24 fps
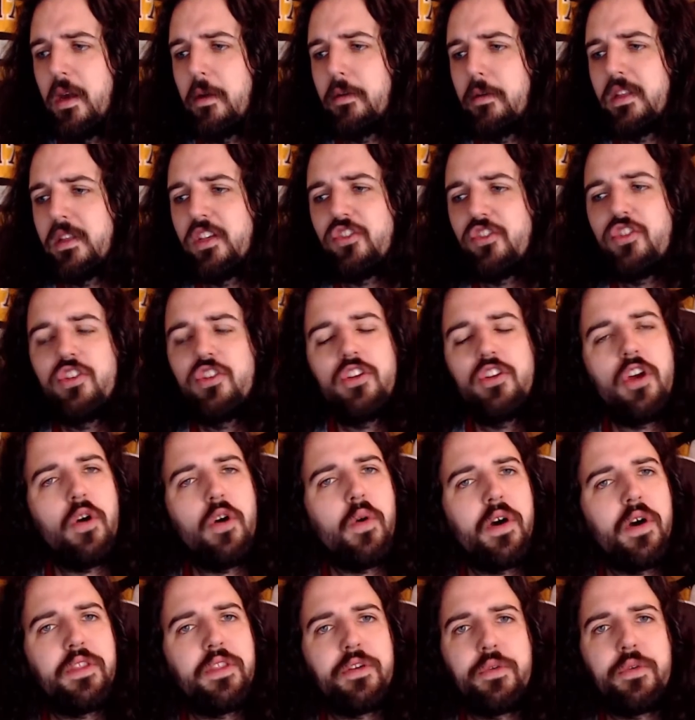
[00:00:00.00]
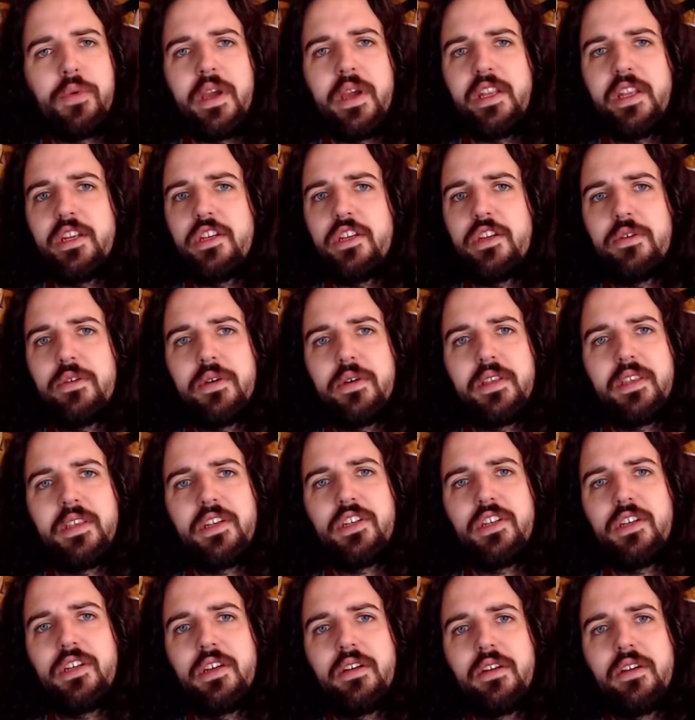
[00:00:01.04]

But there's no other way to do it this